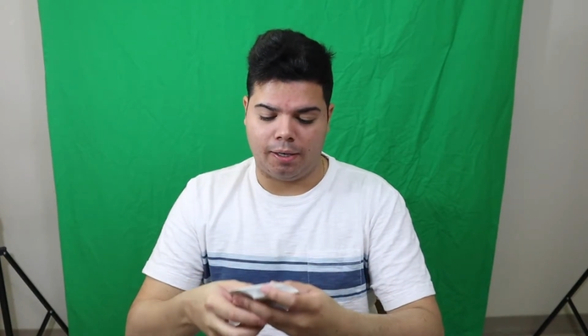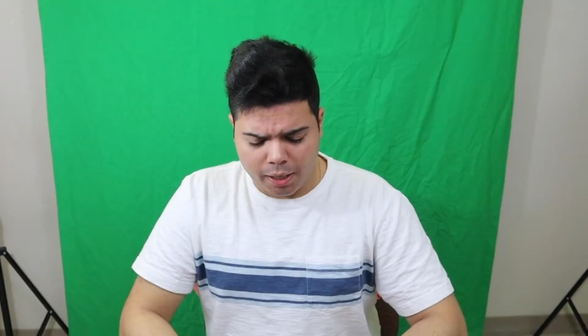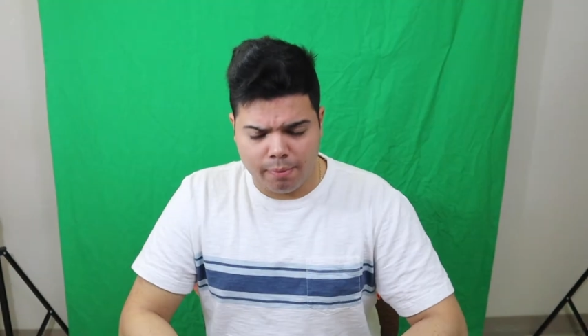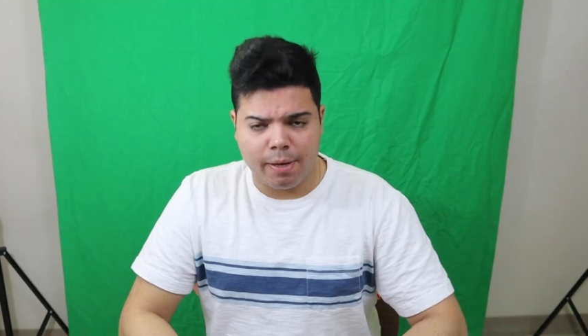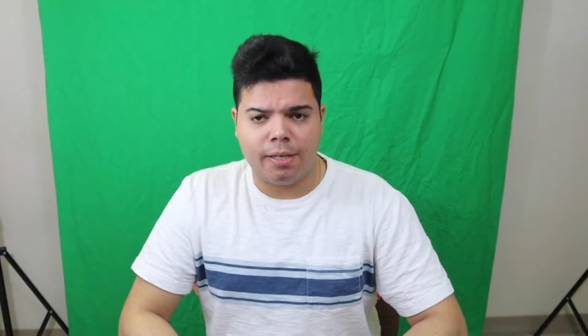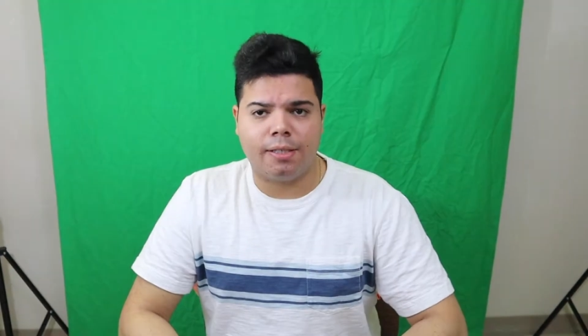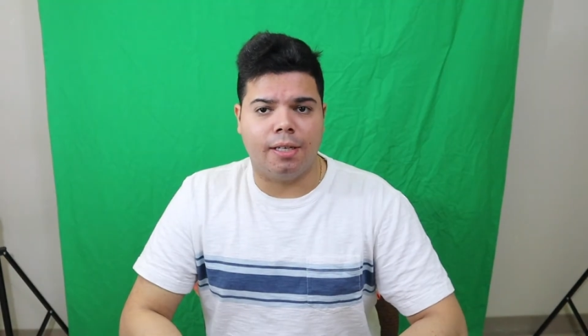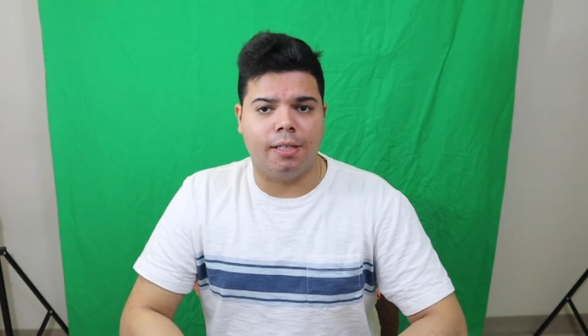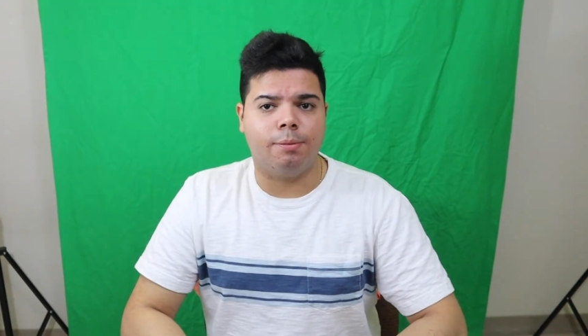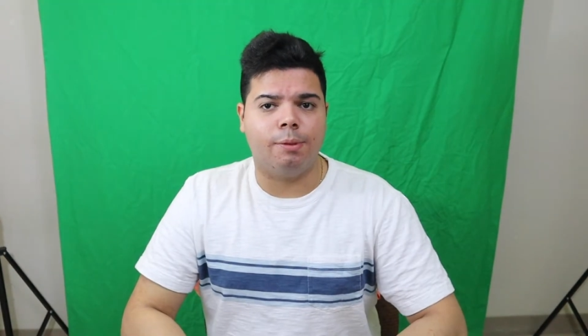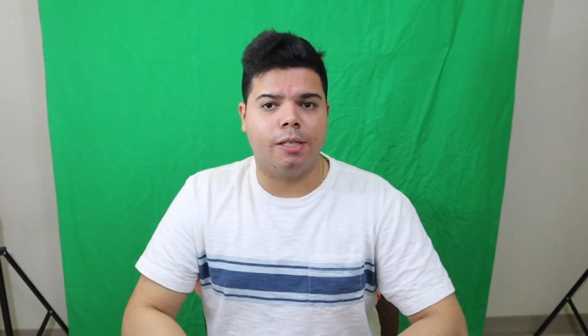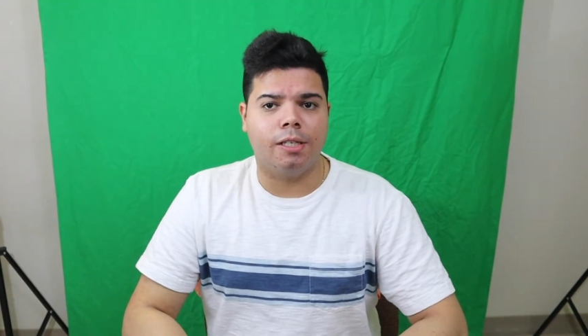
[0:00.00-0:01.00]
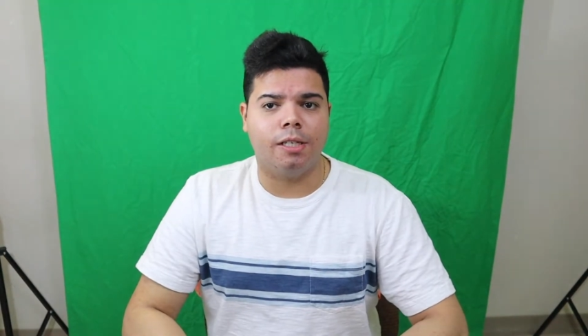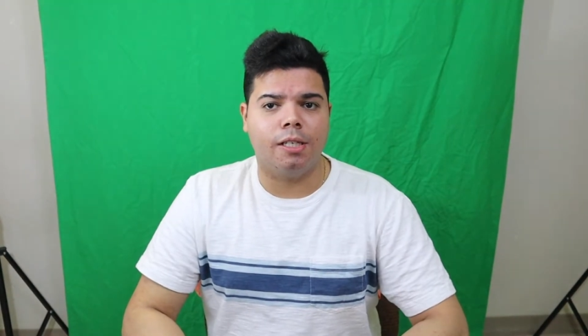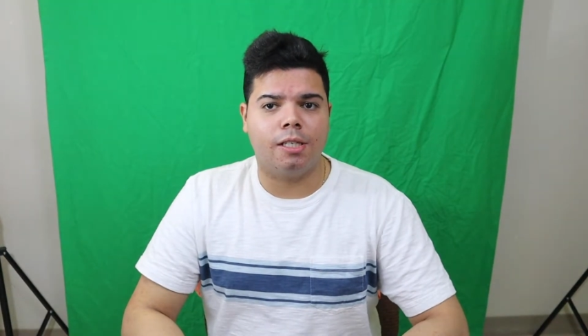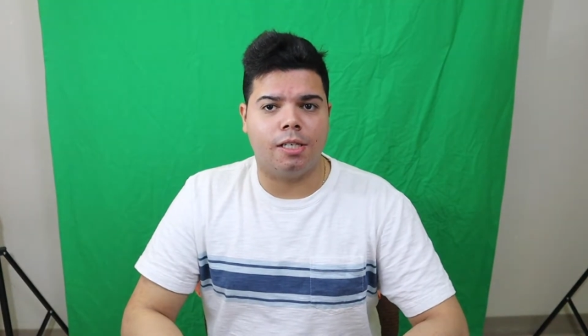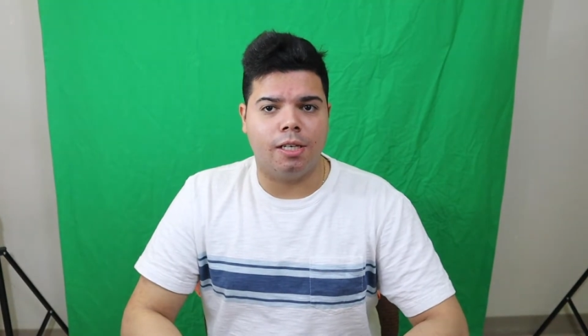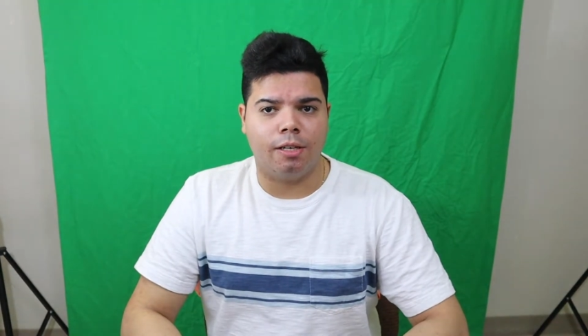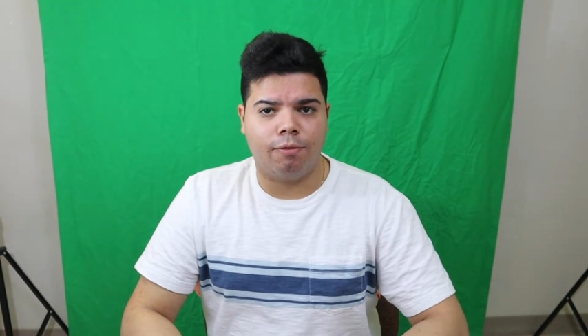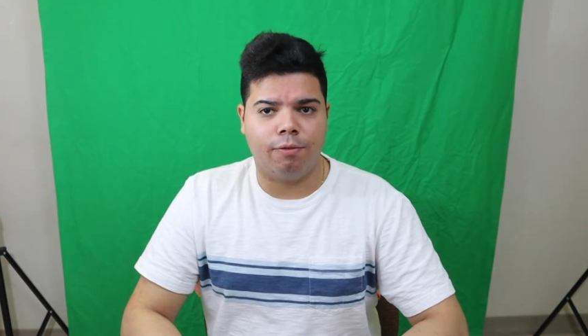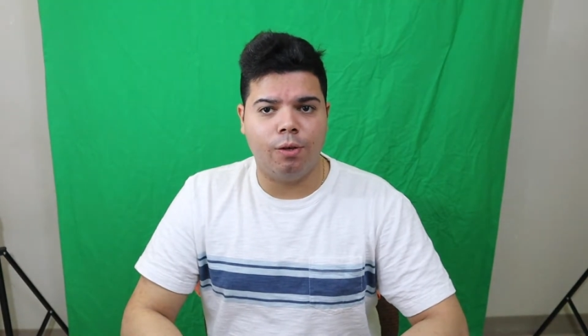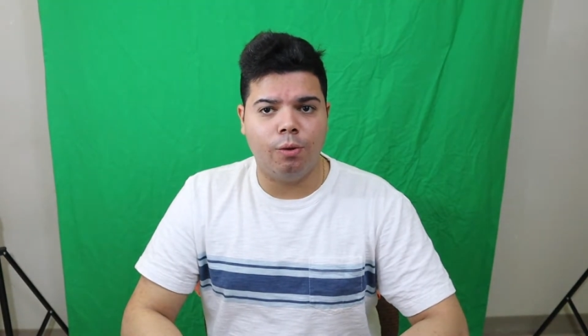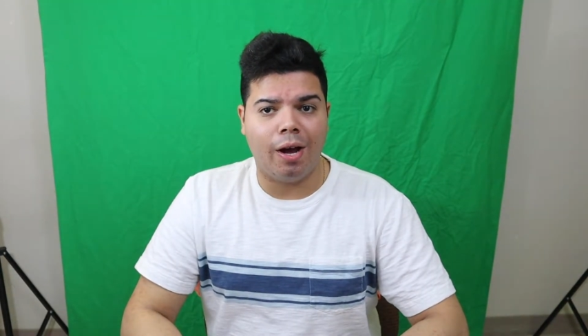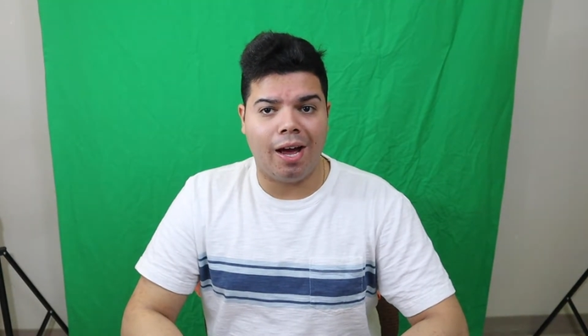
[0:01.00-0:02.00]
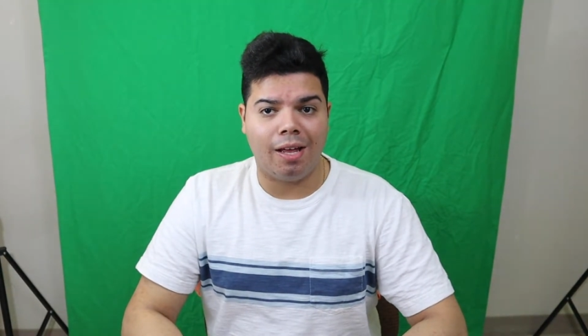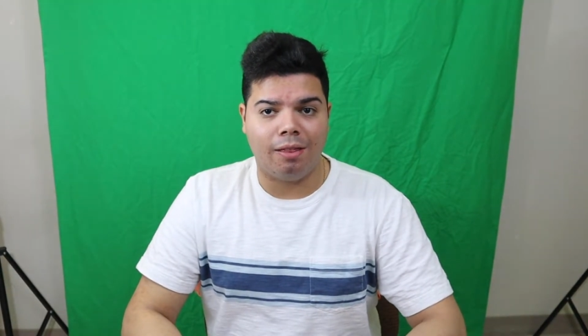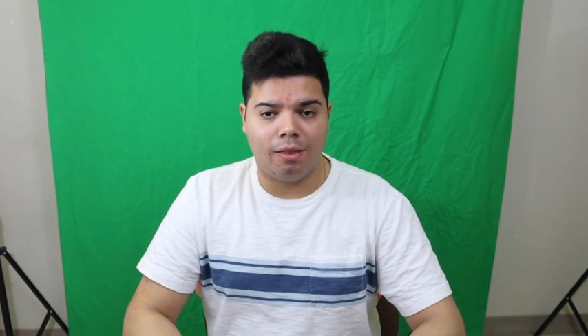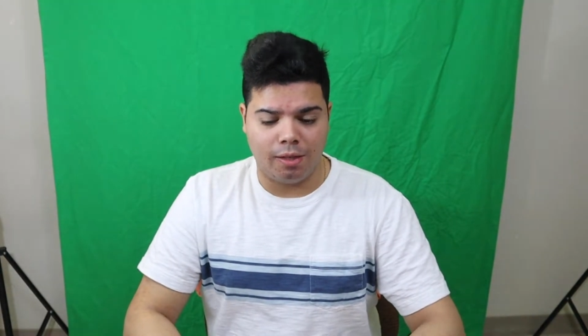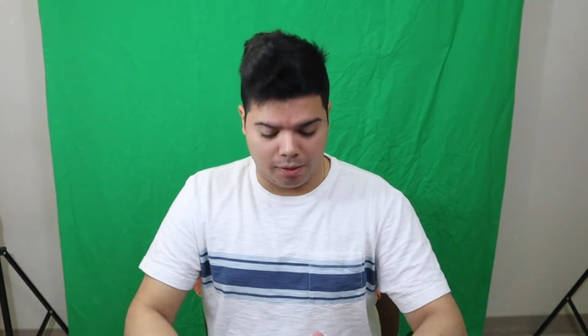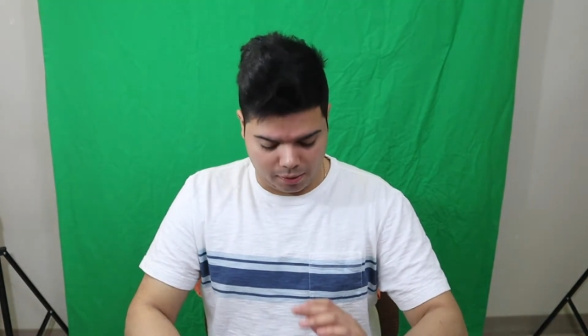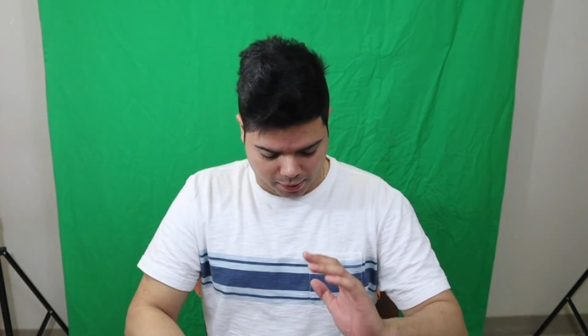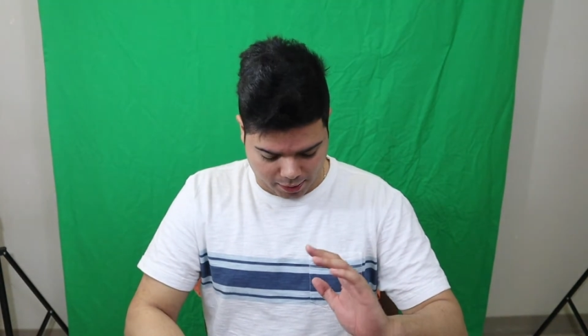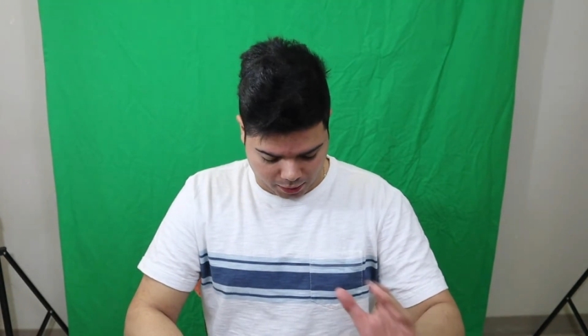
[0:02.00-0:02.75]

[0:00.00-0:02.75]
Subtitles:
Kind of makes sense, because if you had the